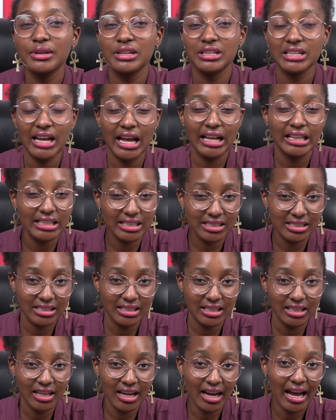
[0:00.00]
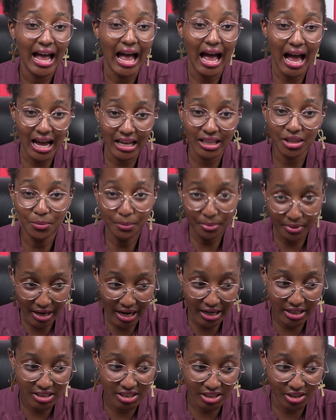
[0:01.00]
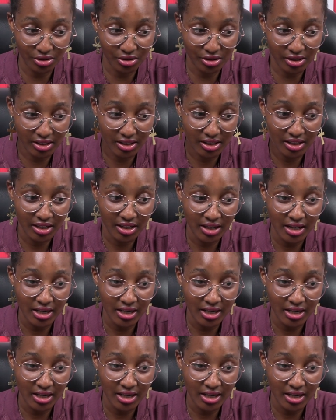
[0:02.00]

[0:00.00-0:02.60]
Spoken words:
be realistic and practical.